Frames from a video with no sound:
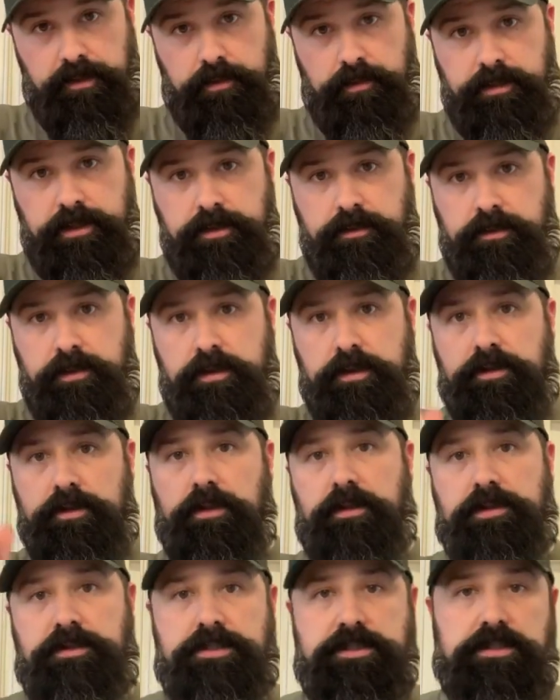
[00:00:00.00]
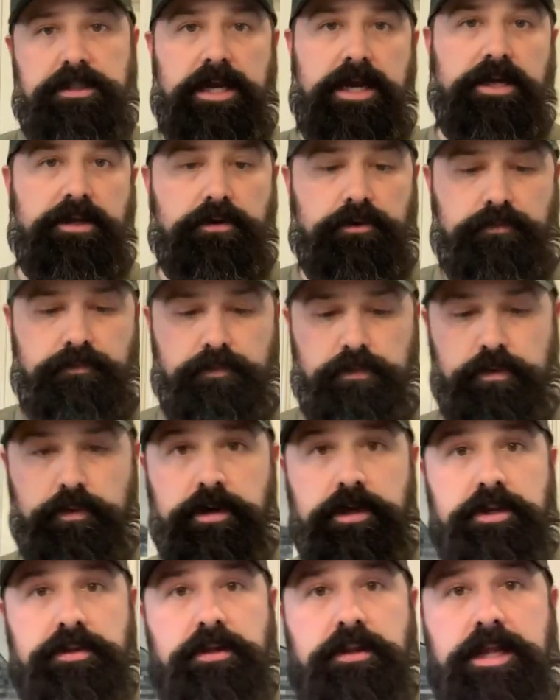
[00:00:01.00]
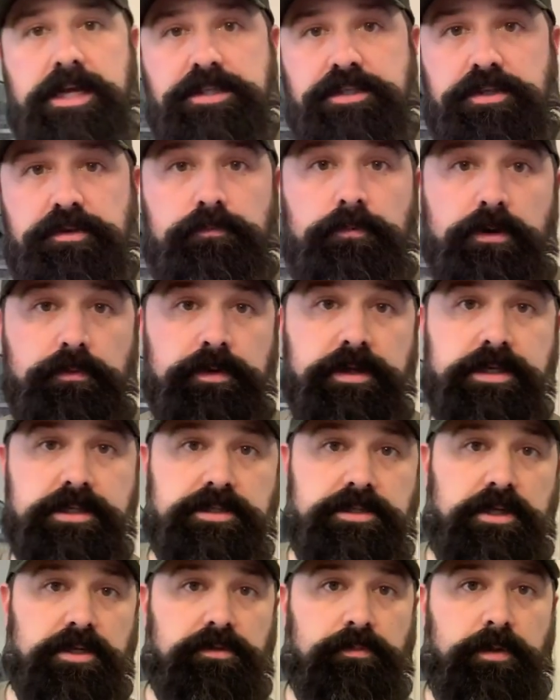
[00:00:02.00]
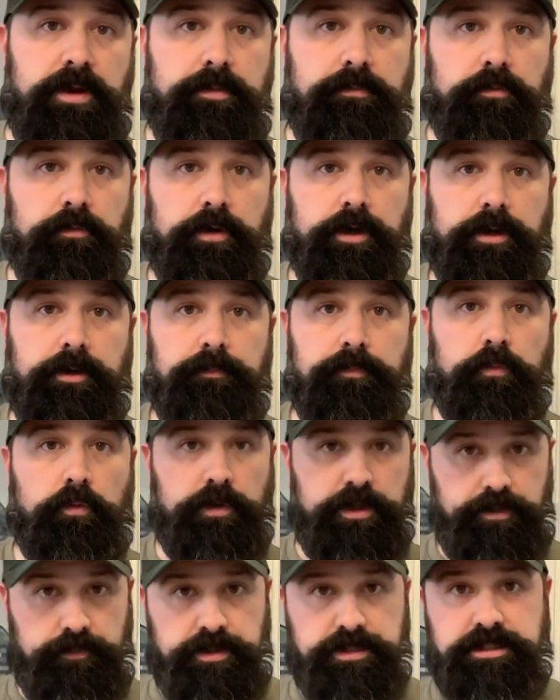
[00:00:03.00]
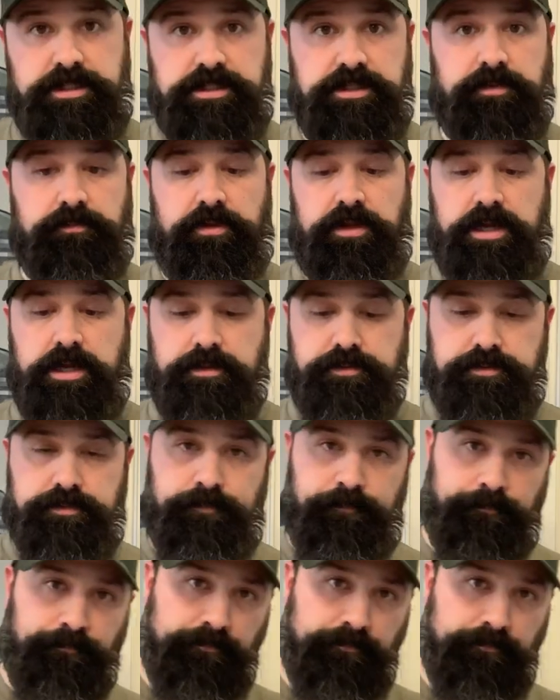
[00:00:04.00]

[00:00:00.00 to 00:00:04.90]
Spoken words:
loaded, they'll let the slide go forward, and they'll ask you, when are we gonna start the paperwork? Or do you wanna see something else?